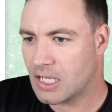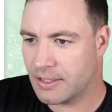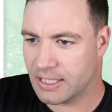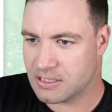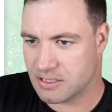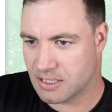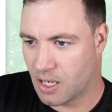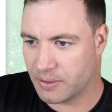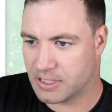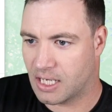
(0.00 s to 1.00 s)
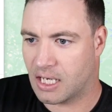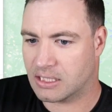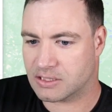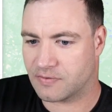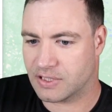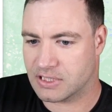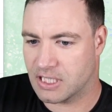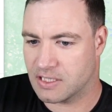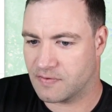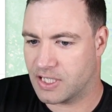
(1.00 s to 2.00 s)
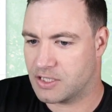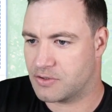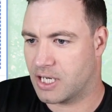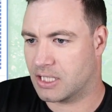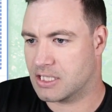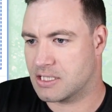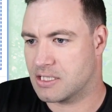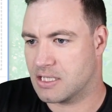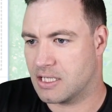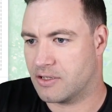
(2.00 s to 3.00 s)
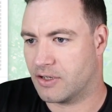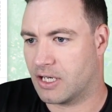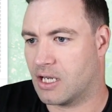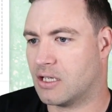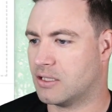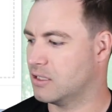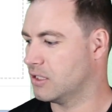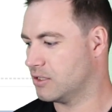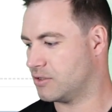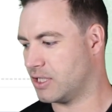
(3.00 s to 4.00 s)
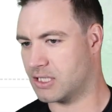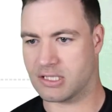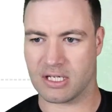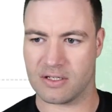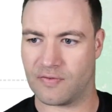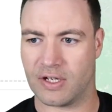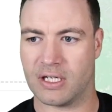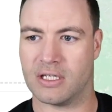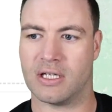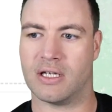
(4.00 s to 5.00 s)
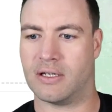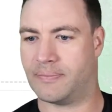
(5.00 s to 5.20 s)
Now, this is going to ask for the CSV. Drag this into here, okay? Drag the CSV into there.